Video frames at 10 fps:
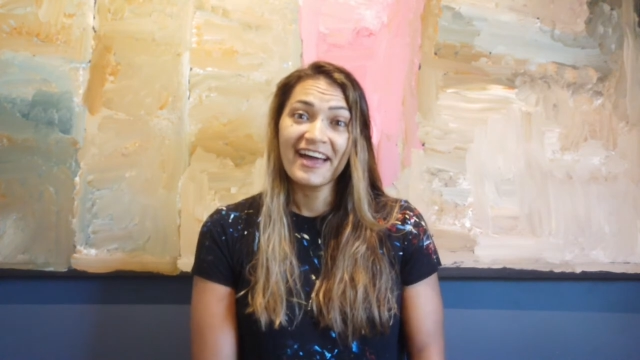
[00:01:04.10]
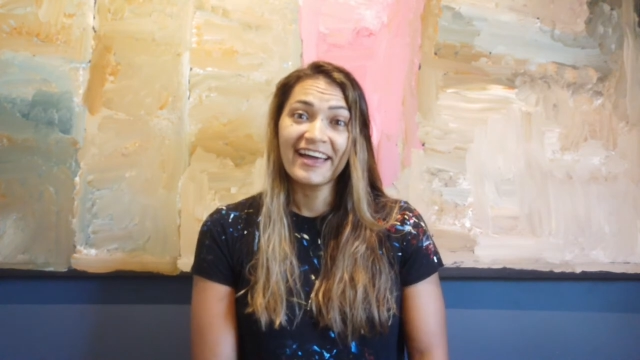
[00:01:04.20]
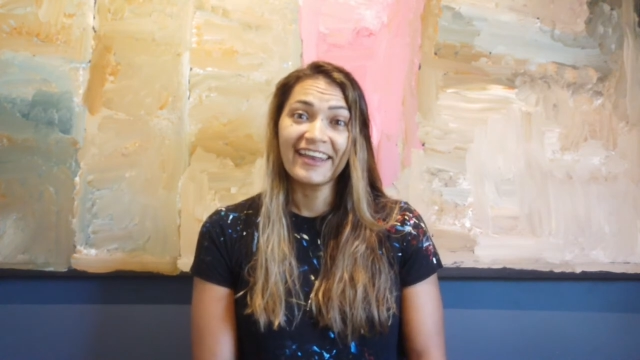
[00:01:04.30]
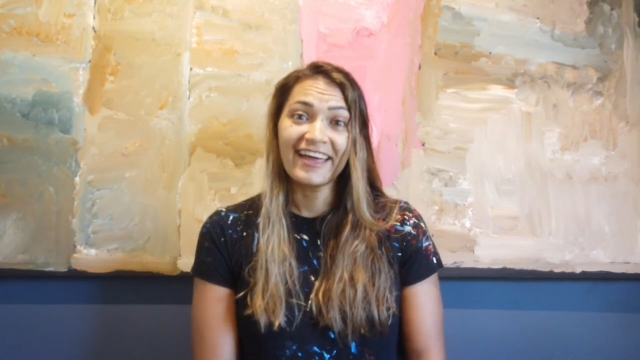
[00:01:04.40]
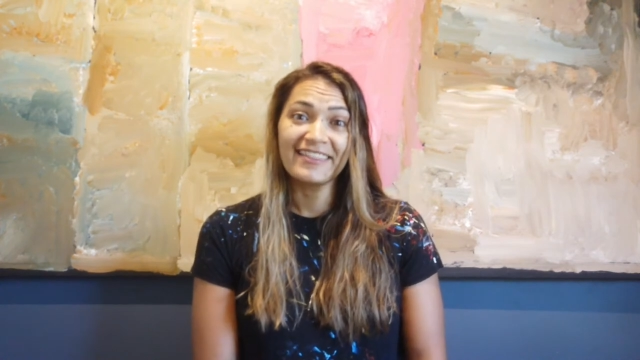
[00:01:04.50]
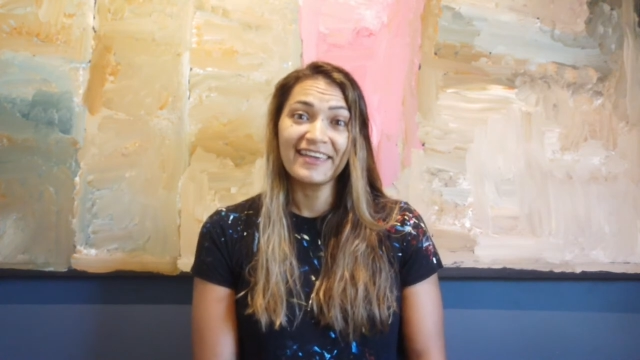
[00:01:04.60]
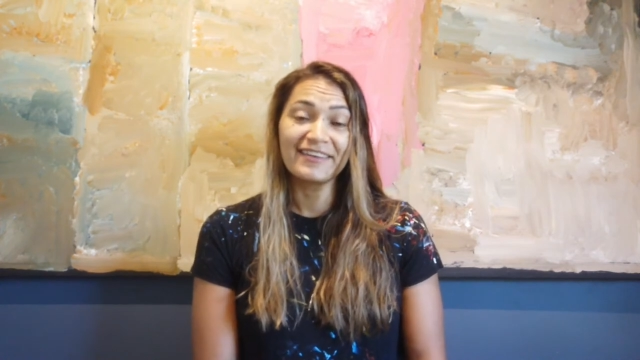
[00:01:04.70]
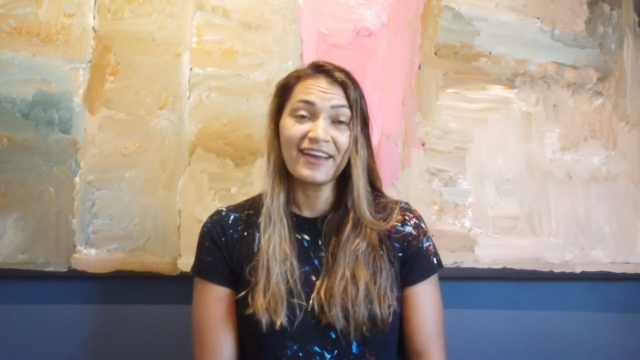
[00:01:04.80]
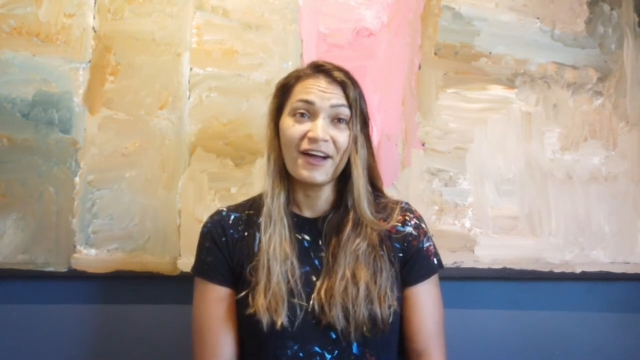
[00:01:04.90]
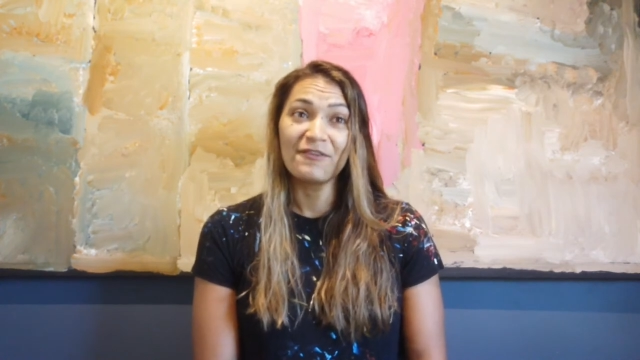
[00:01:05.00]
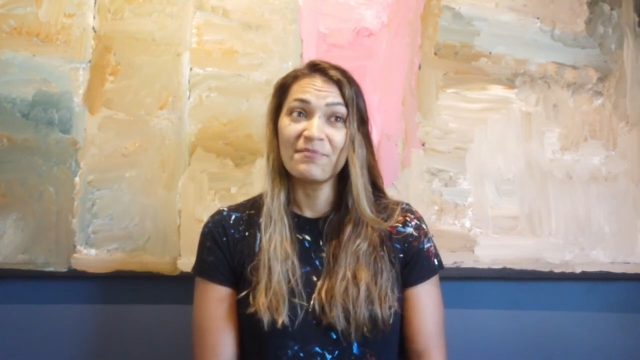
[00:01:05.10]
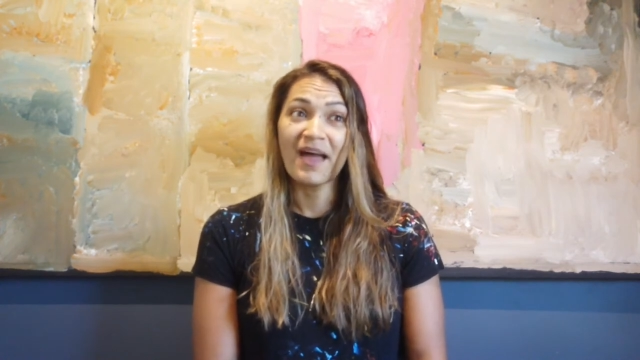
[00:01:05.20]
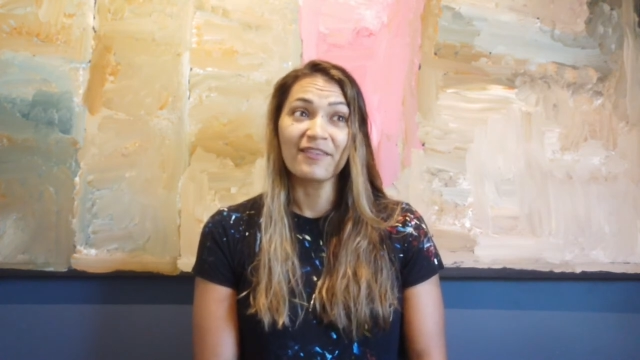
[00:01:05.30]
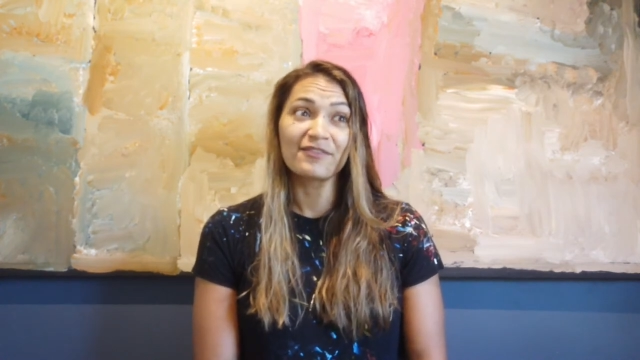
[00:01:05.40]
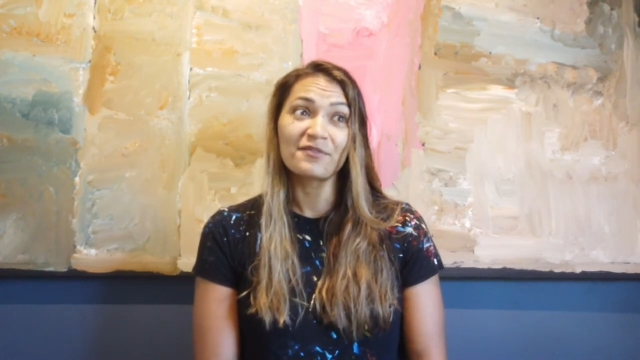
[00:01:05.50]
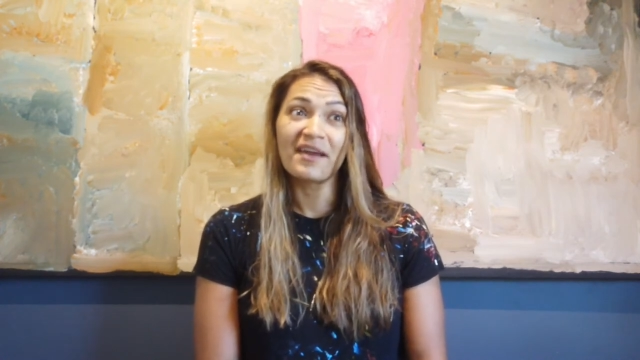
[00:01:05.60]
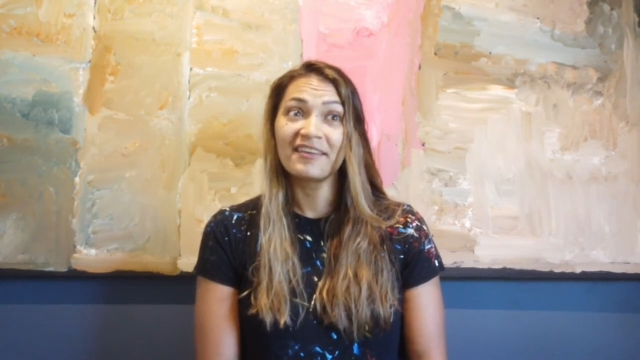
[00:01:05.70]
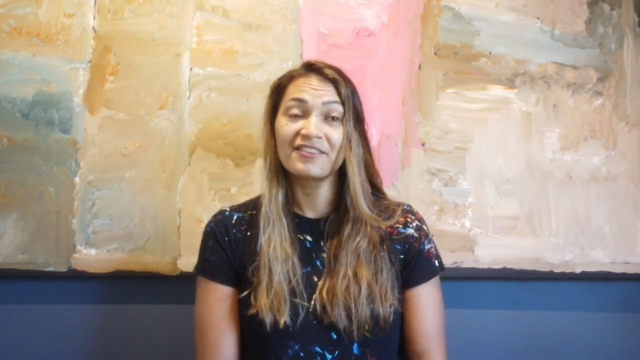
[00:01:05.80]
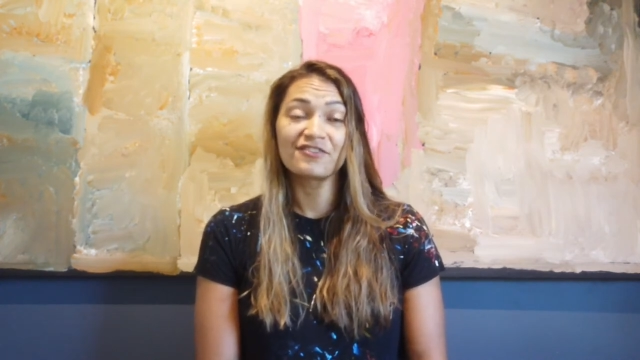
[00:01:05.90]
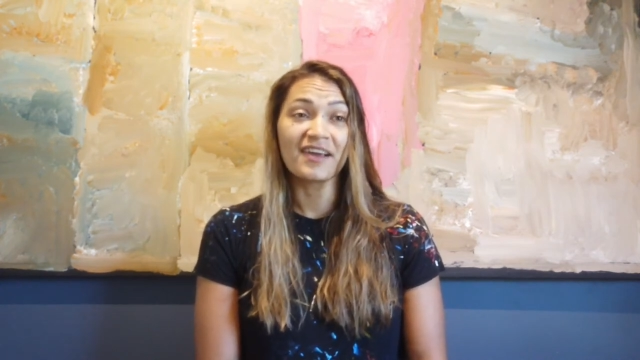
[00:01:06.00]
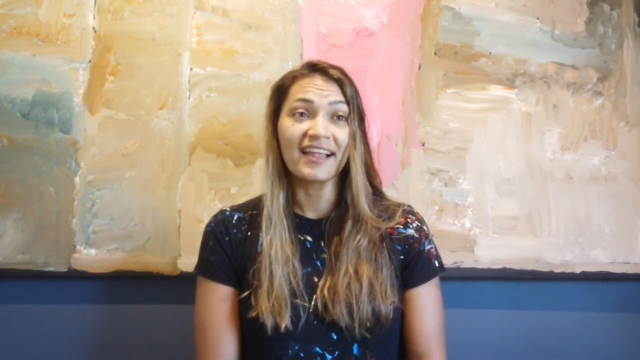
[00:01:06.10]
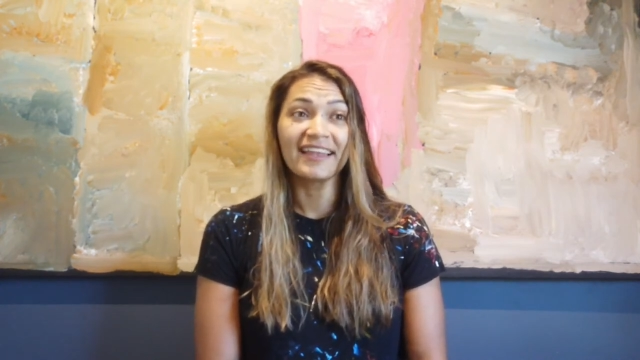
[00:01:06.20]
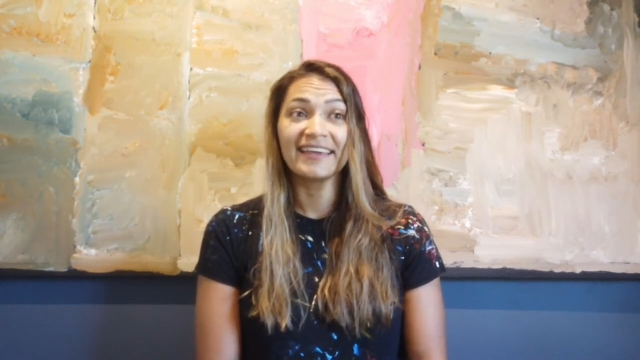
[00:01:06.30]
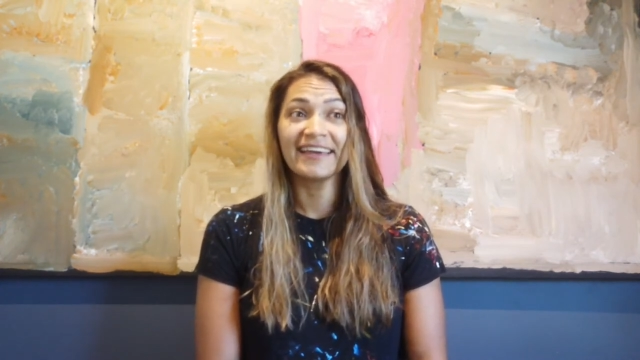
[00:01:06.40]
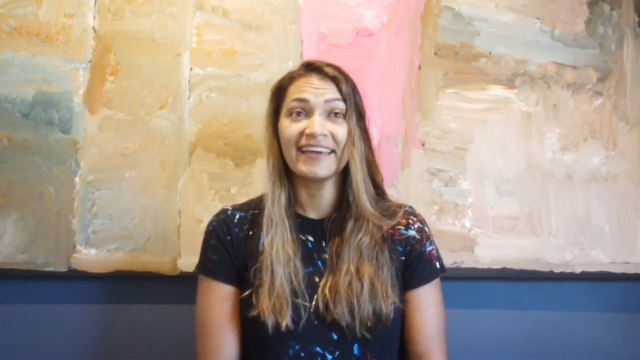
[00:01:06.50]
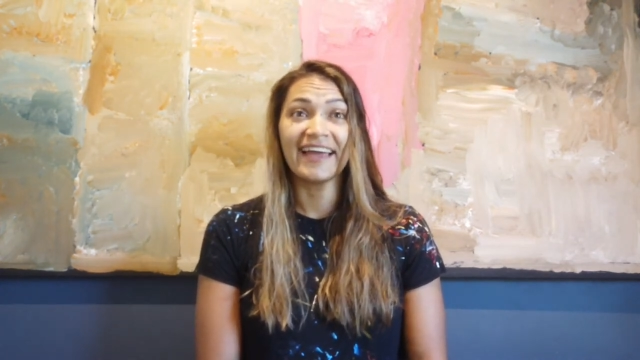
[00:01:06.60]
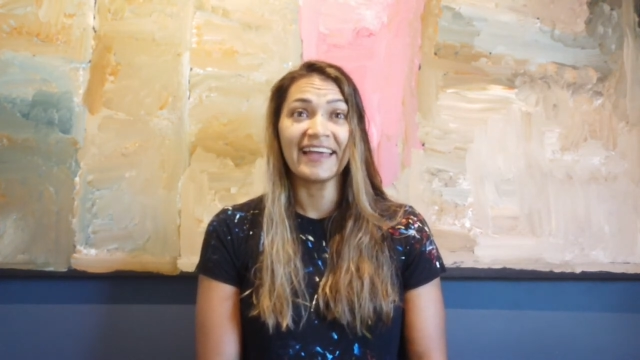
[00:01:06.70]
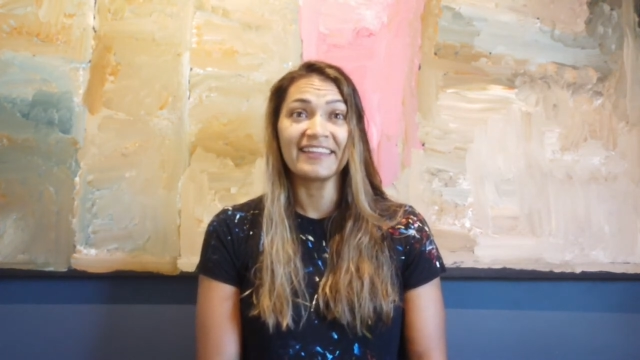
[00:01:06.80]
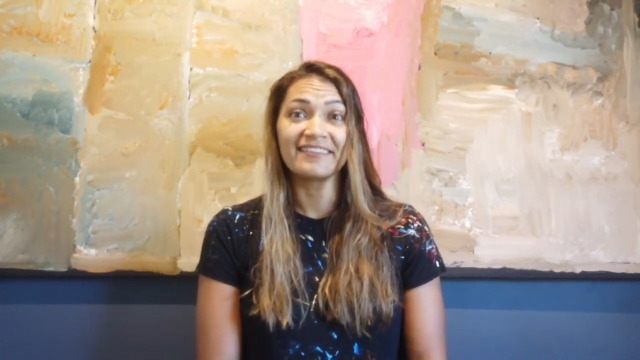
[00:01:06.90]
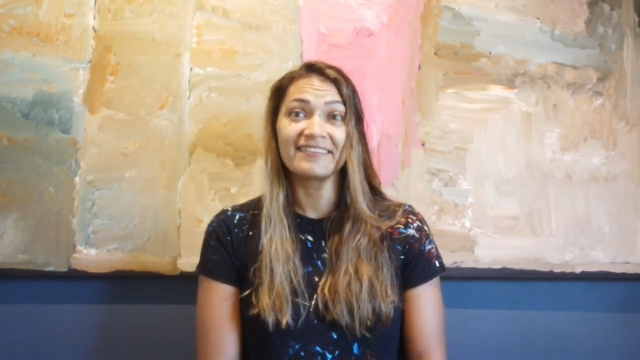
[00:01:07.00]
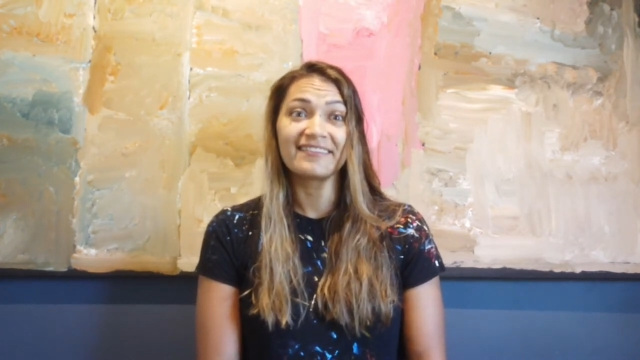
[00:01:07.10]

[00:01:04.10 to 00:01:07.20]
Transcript: in art, I then kind of bounced around Australia and